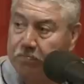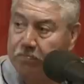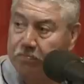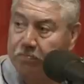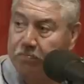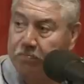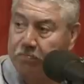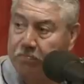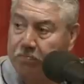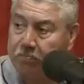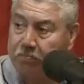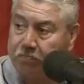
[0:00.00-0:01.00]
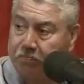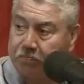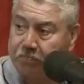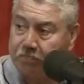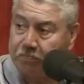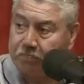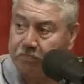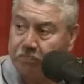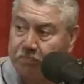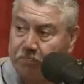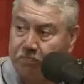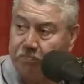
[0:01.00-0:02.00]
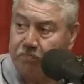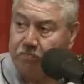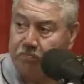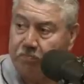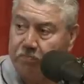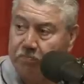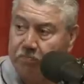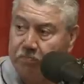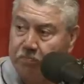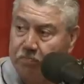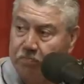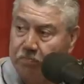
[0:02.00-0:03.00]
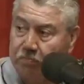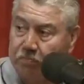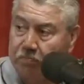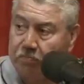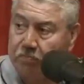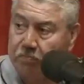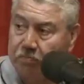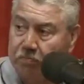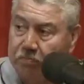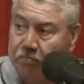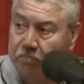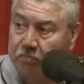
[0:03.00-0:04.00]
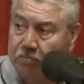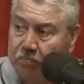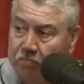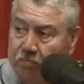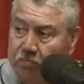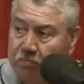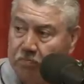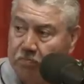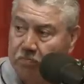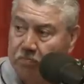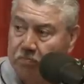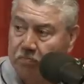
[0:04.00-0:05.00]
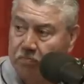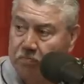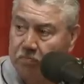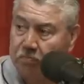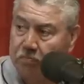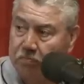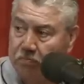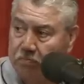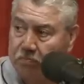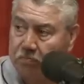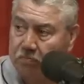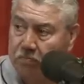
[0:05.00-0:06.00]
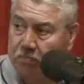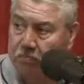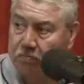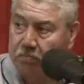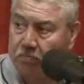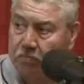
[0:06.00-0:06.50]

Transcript: [no speech]